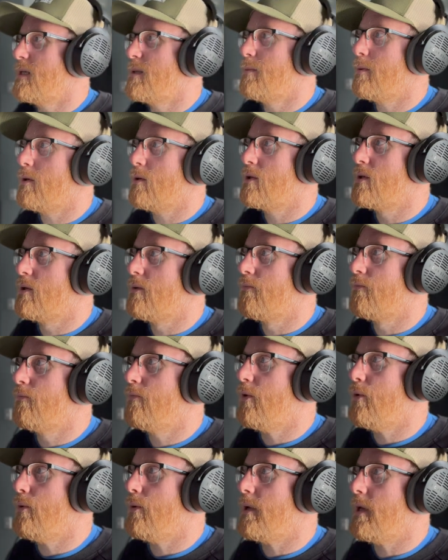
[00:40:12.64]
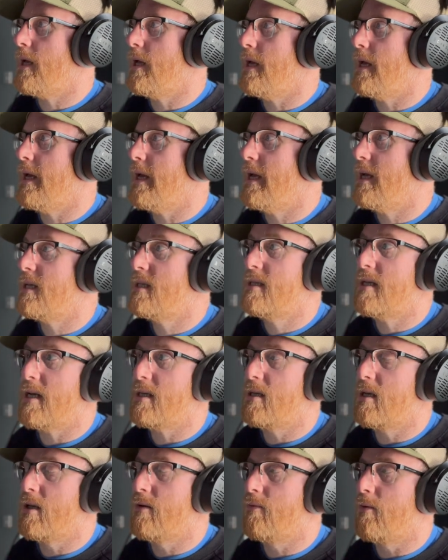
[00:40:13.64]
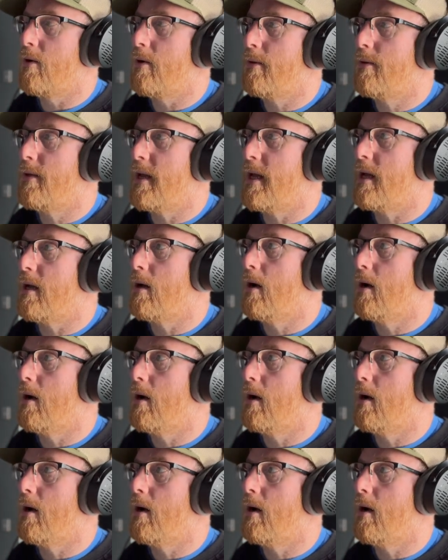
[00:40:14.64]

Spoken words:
because the root key here is set to the wrong thing.